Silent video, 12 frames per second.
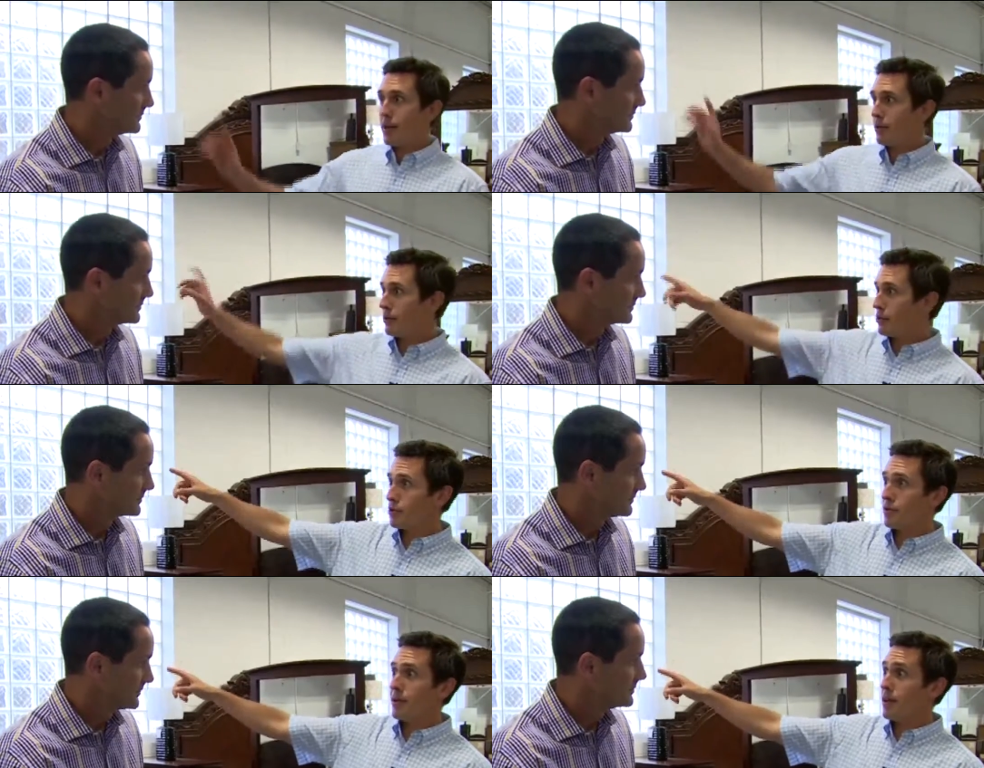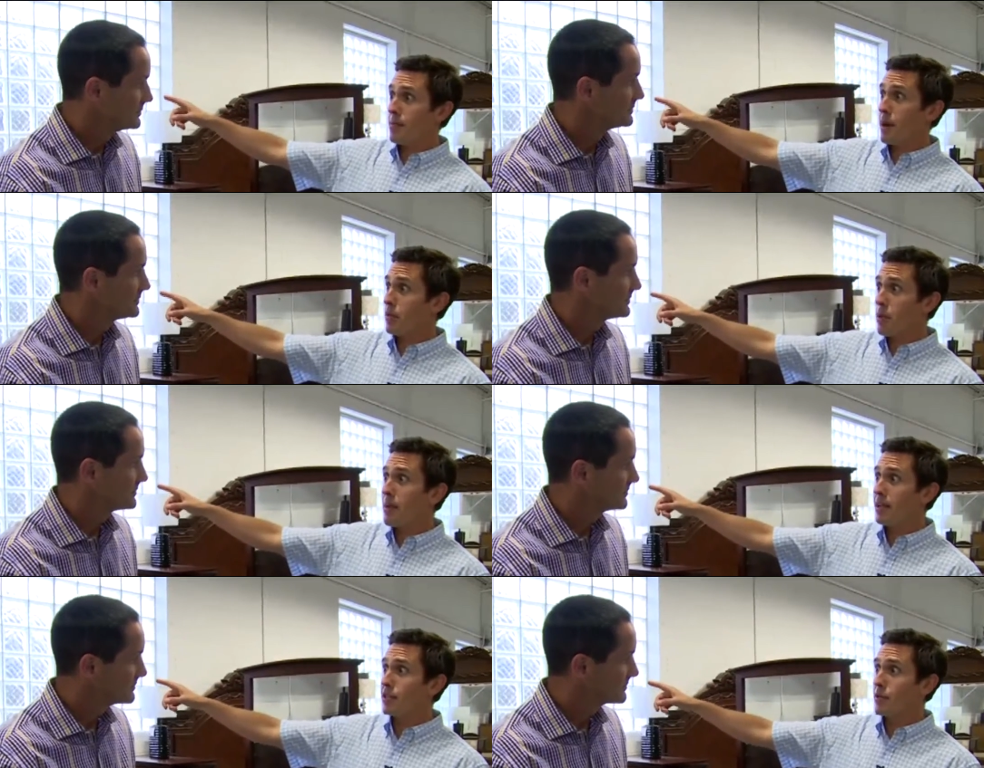Speaker 1: down the street out of my
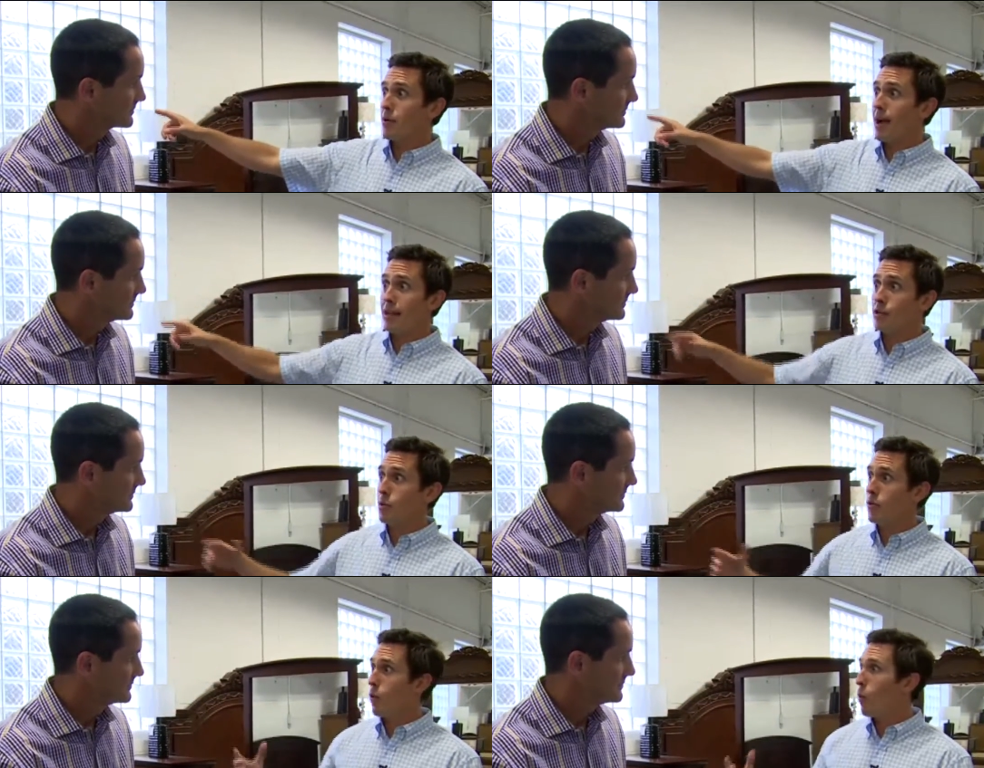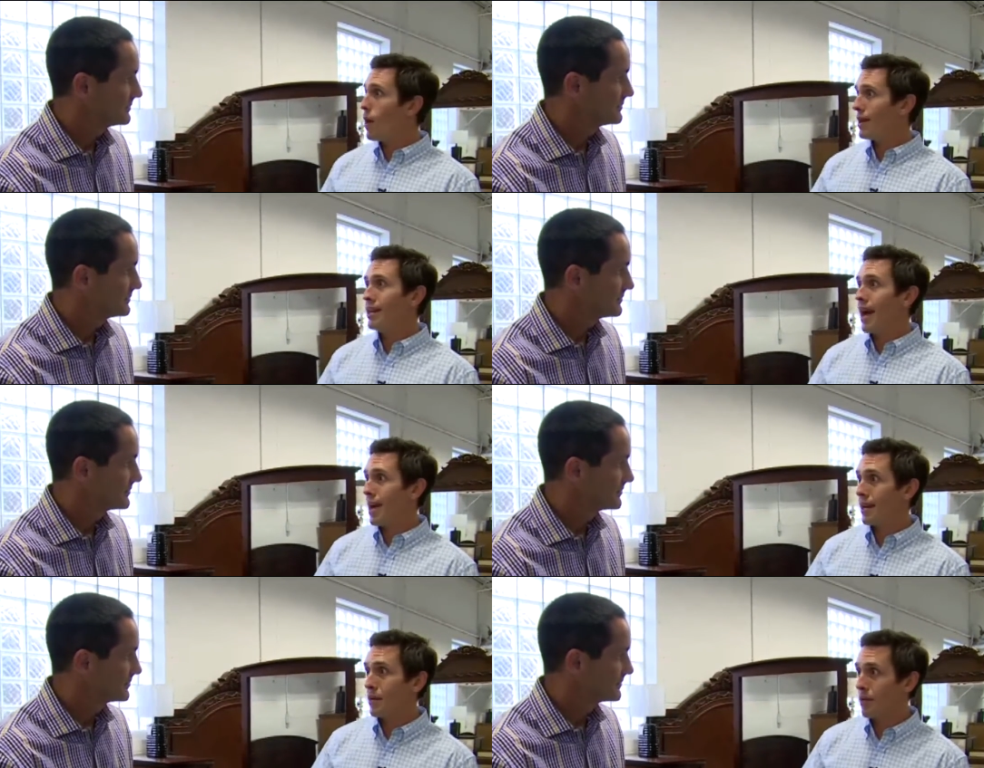roommate's garage with one
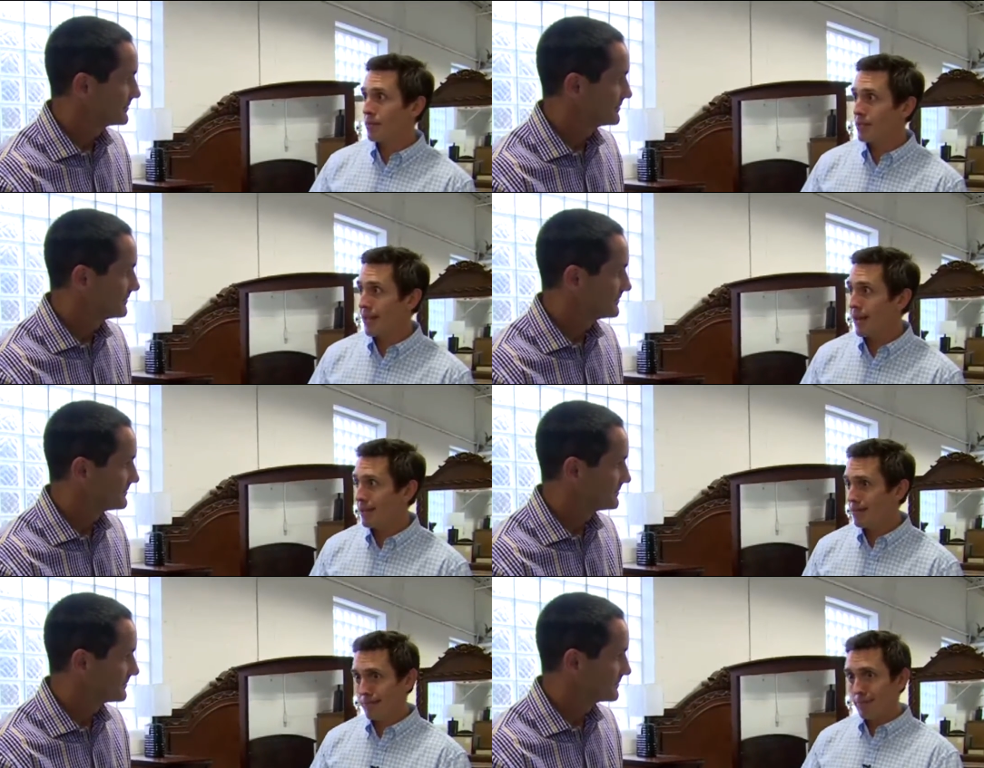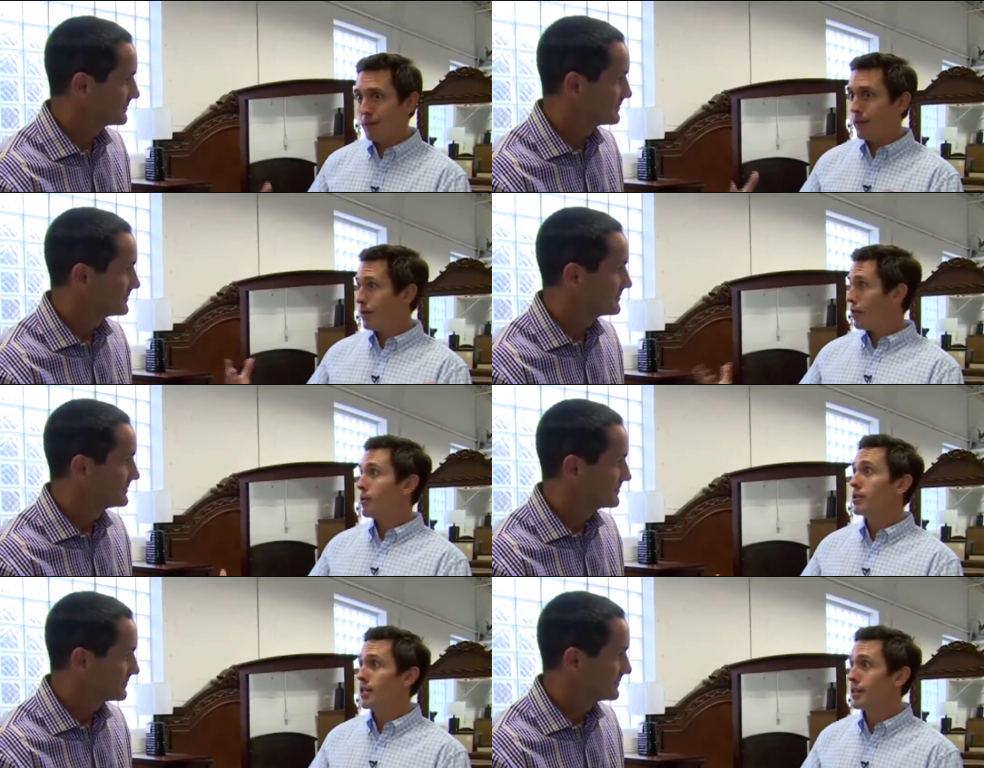dining room set
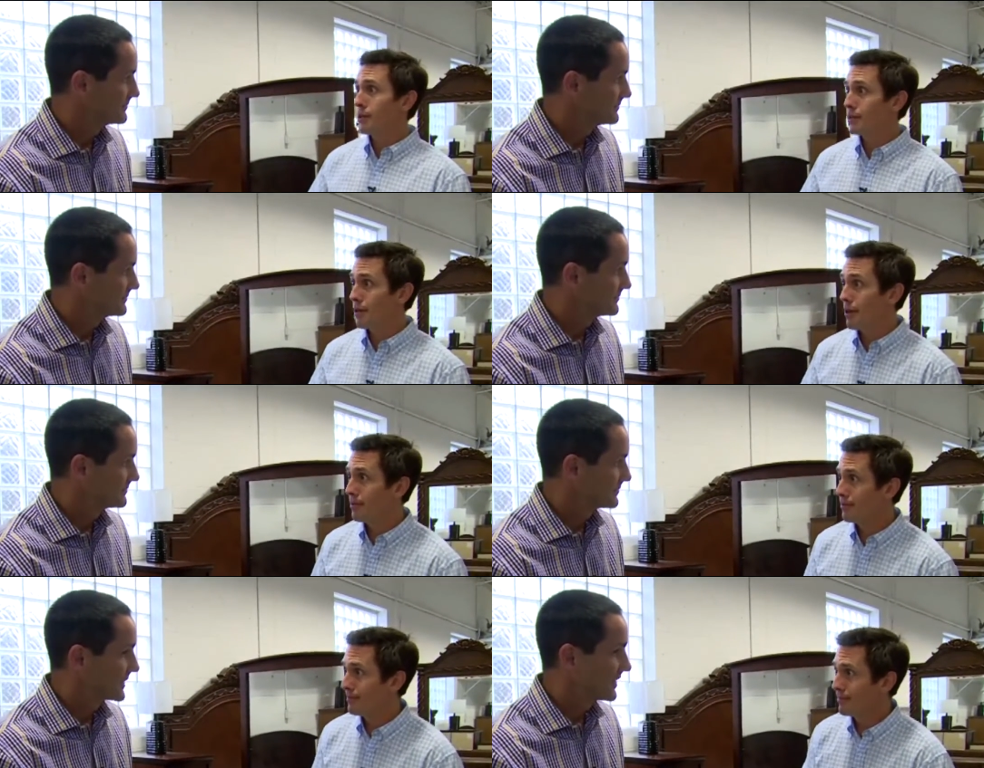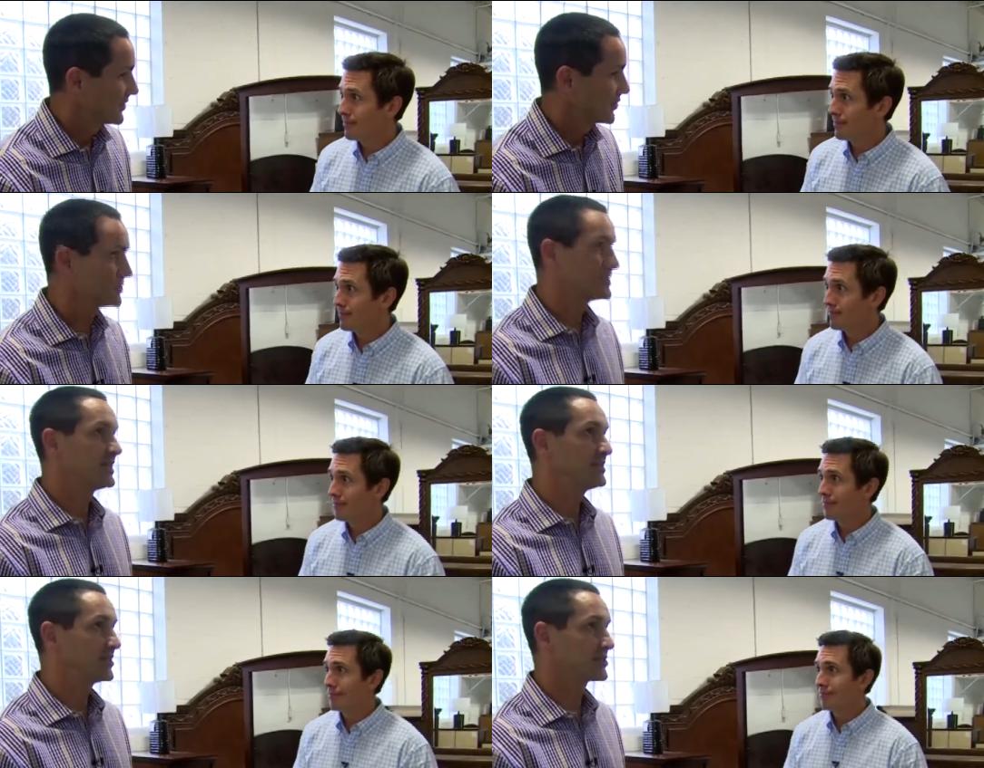13
Speaker 2: years ago.
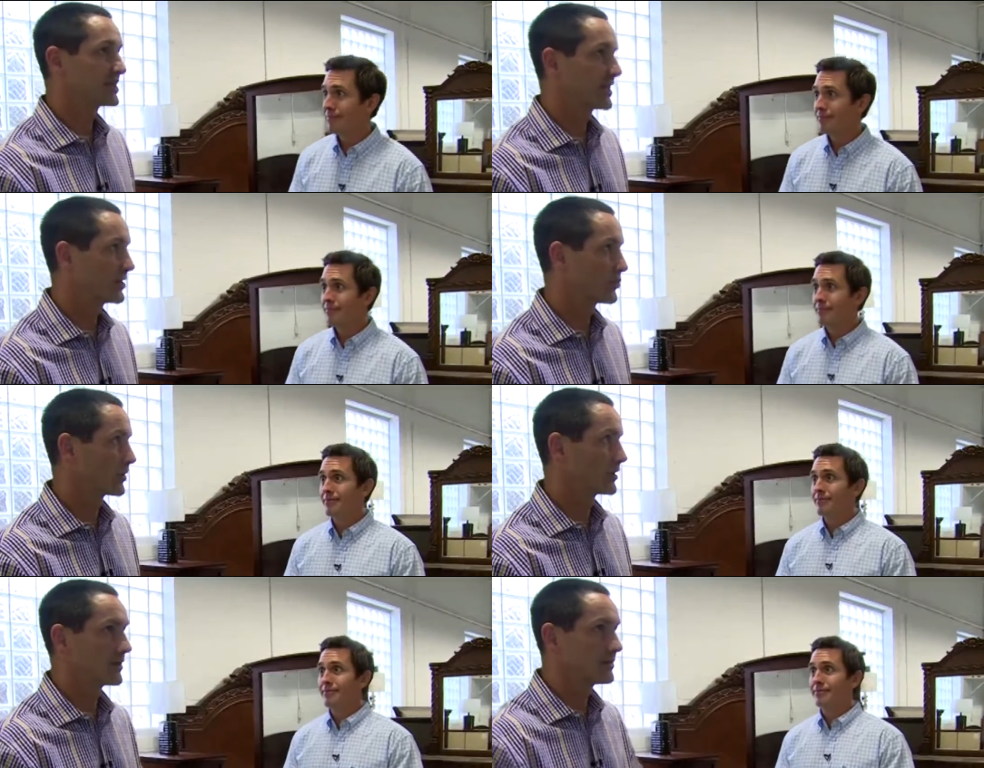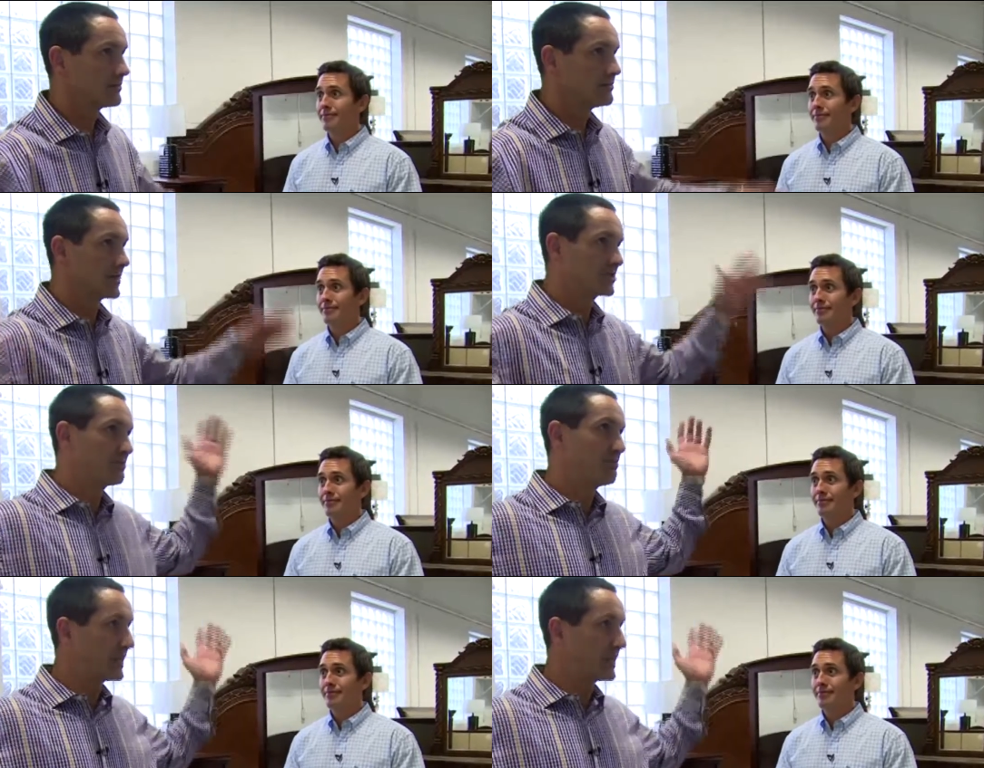13 years later, we're in a much